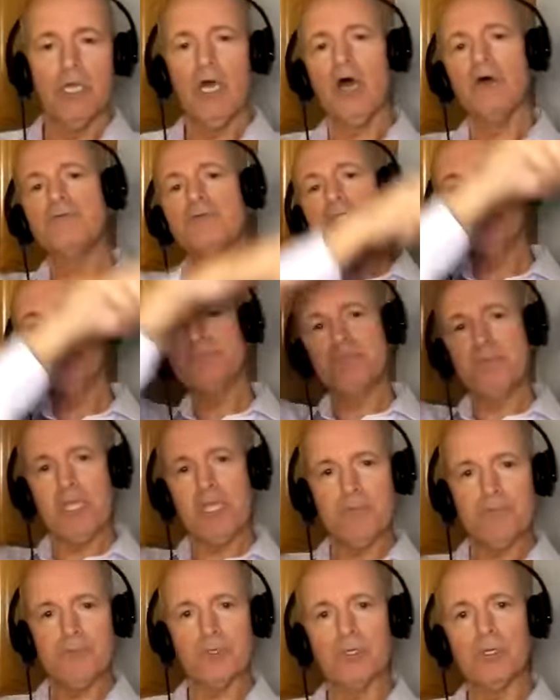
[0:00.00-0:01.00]
of these
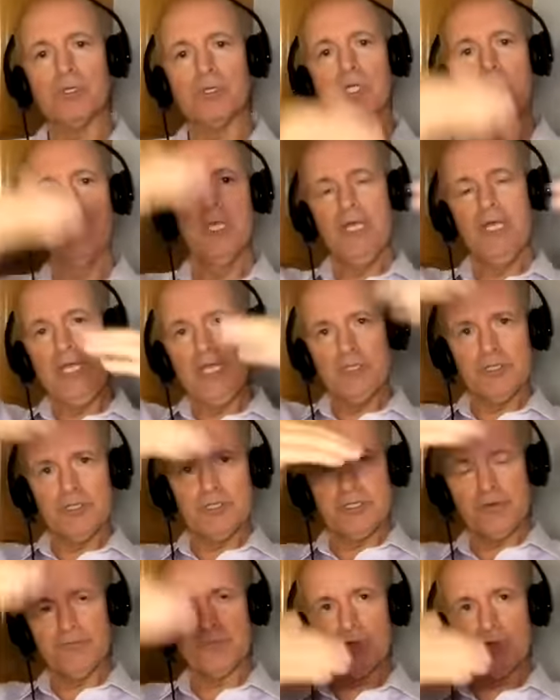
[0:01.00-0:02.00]
people in
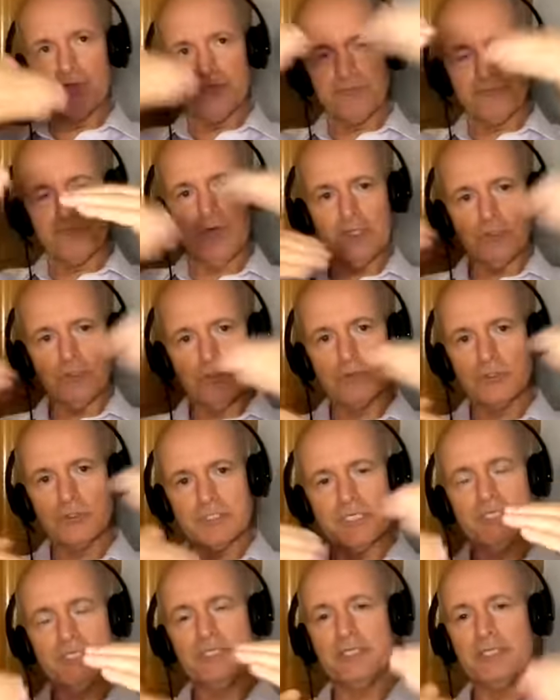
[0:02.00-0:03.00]
different funnels
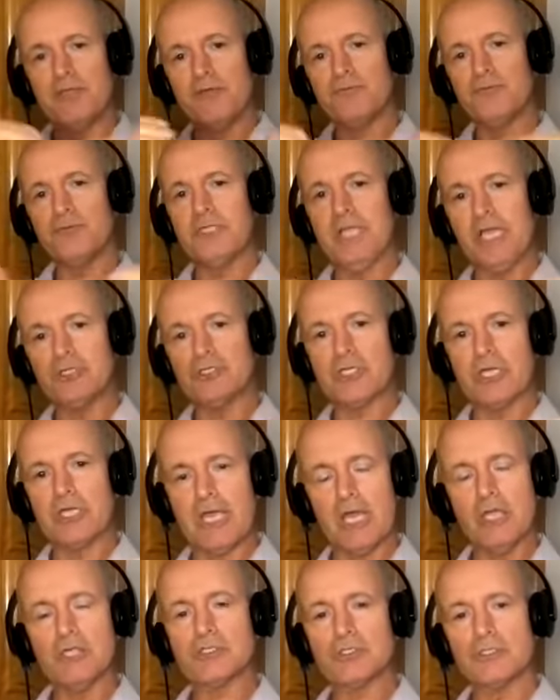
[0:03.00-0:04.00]
in different
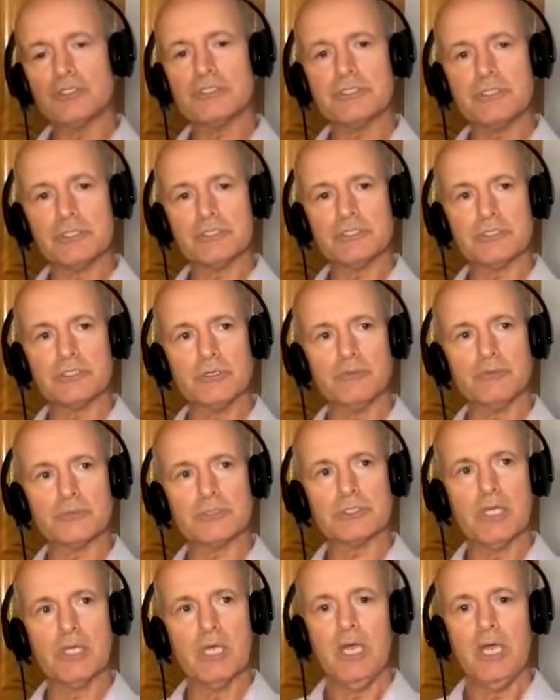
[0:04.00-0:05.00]
education systems.
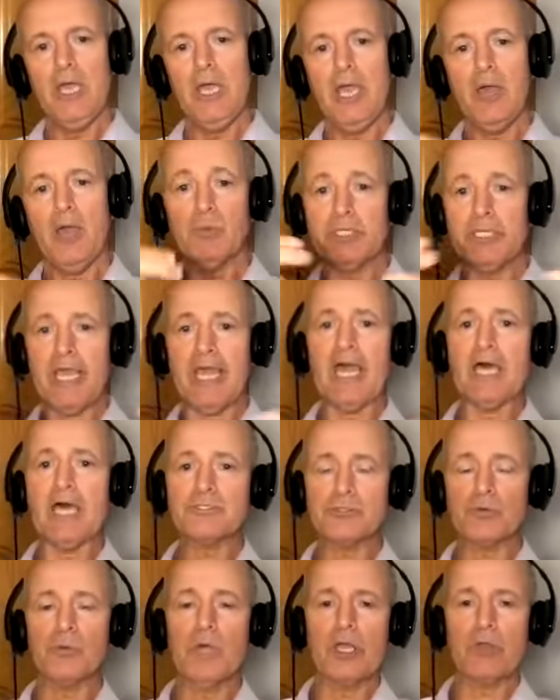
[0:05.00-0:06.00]
And when they
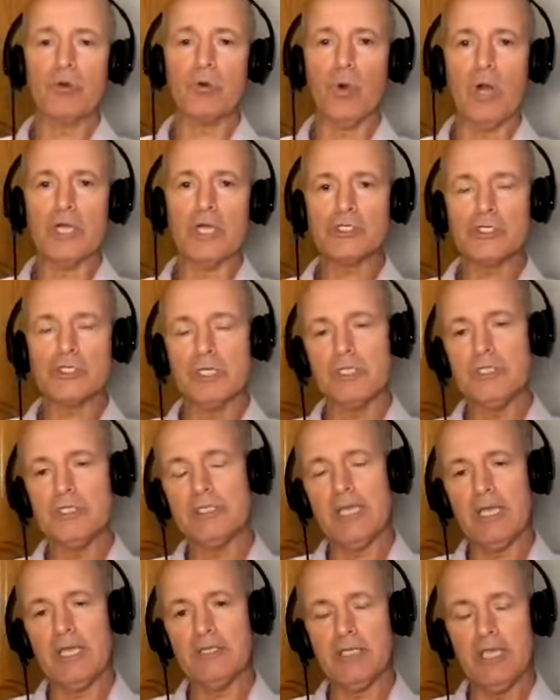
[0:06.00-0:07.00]
ask the right question,
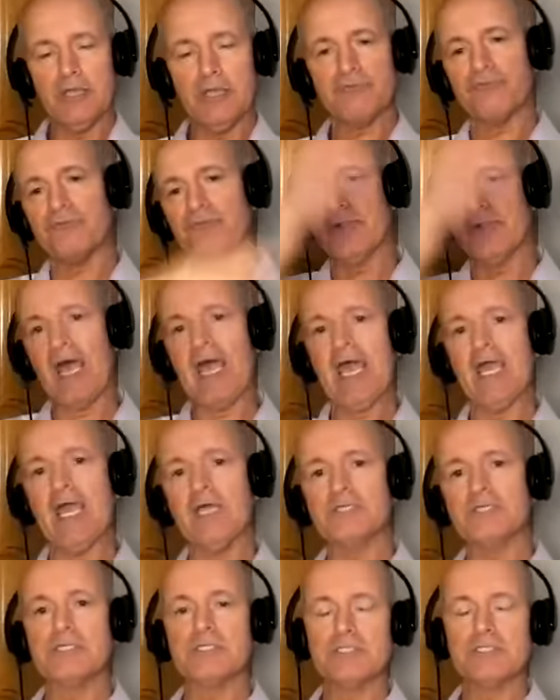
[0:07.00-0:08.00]
then it
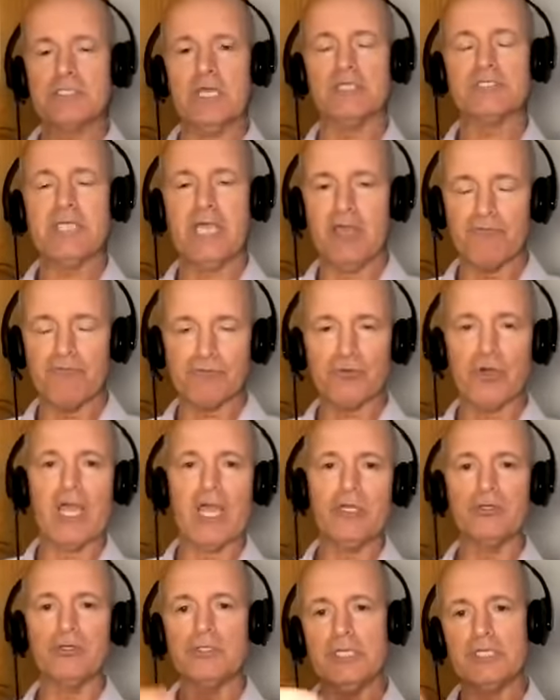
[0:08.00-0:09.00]
flags and says, hey,
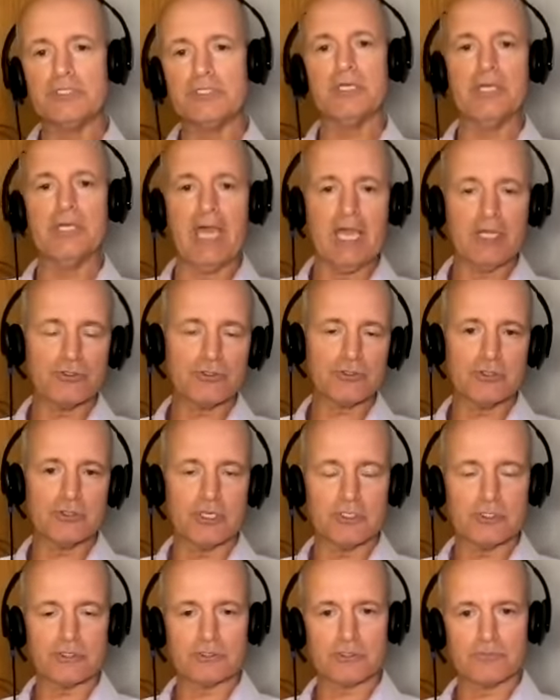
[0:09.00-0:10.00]
Frank, you need to answer
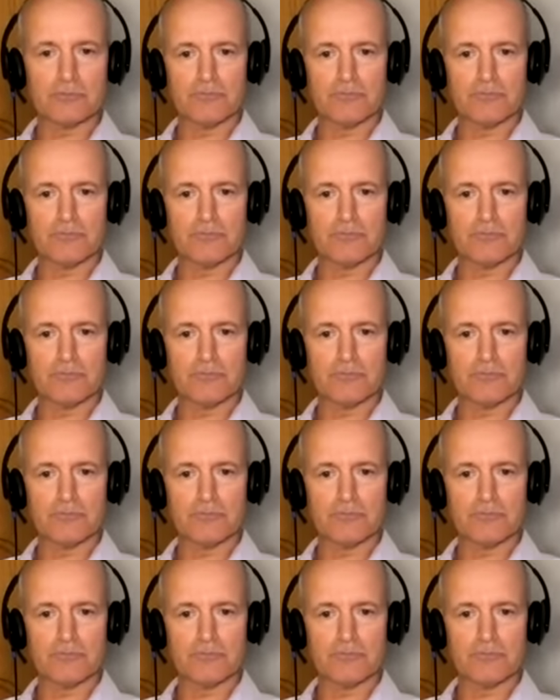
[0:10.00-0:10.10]
this.